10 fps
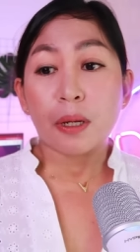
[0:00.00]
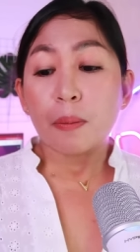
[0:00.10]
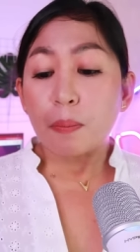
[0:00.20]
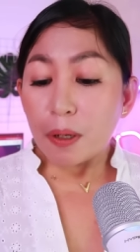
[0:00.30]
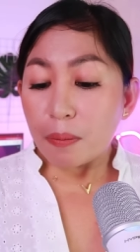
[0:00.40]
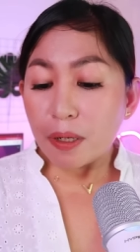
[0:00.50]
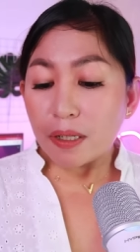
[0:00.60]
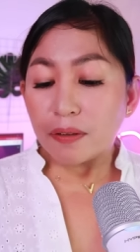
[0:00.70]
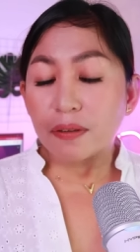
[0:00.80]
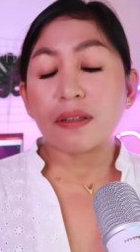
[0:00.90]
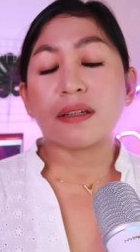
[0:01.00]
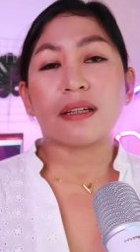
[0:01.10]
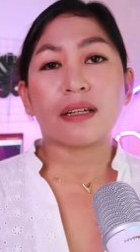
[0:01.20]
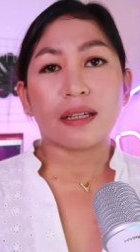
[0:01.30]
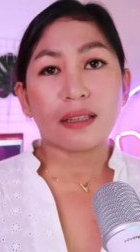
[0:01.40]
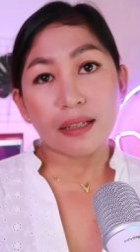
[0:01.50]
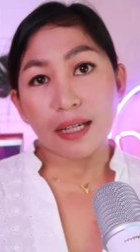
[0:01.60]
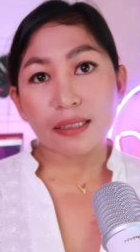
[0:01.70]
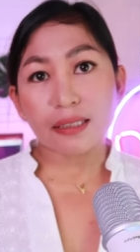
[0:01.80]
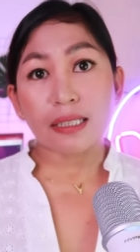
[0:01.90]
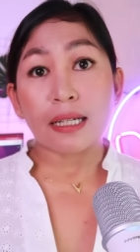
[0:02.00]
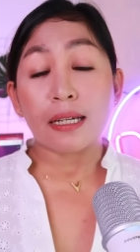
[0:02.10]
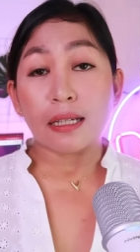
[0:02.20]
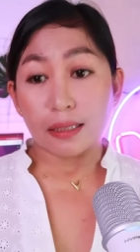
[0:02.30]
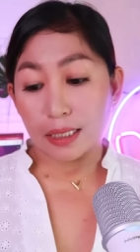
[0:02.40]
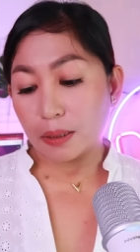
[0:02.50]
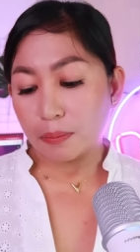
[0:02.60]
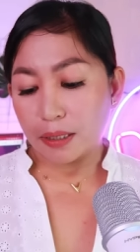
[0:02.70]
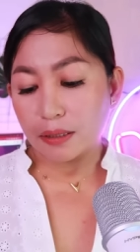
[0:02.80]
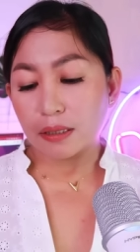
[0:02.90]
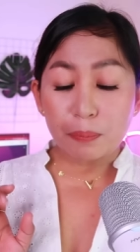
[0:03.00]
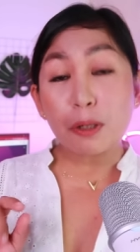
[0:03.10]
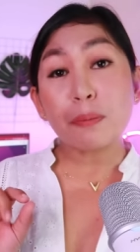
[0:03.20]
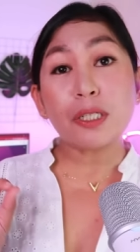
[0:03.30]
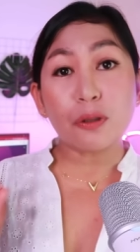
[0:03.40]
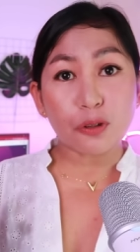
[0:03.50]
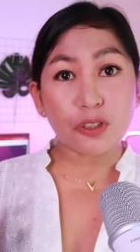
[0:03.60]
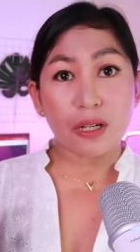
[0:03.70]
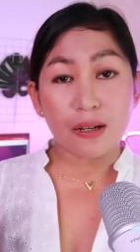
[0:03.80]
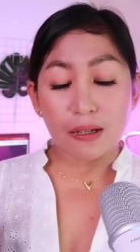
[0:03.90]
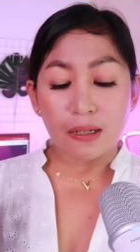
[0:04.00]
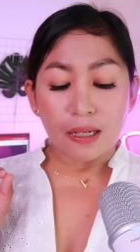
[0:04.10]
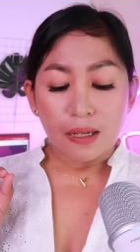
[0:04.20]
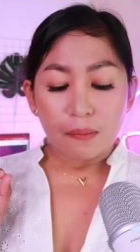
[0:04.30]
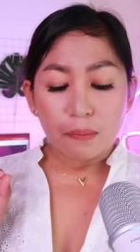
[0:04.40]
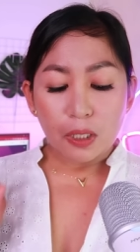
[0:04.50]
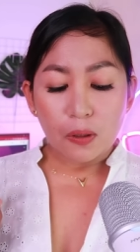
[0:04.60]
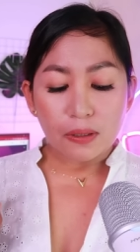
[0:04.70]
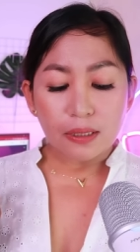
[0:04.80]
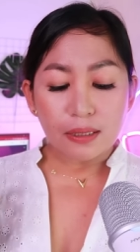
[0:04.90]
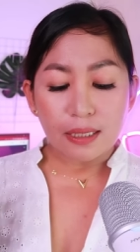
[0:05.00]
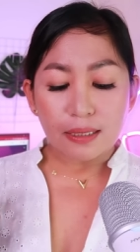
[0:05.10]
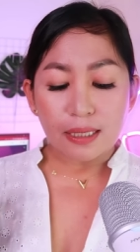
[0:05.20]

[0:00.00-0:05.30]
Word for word: per month in the next 6 months. Pero may note siya because it says